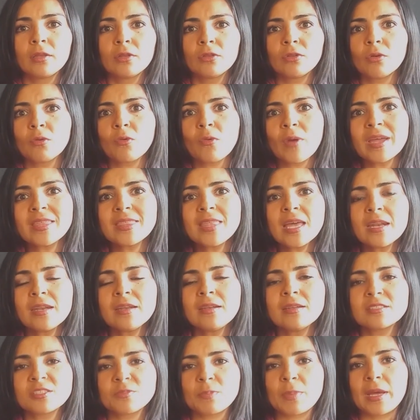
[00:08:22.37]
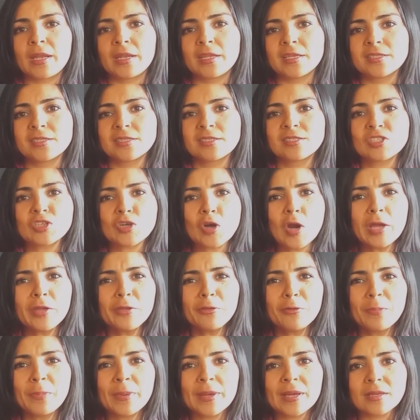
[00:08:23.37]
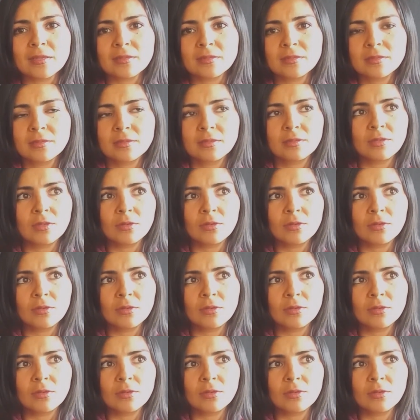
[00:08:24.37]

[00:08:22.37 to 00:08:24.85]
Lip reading: So write that in Spanish. Try your best.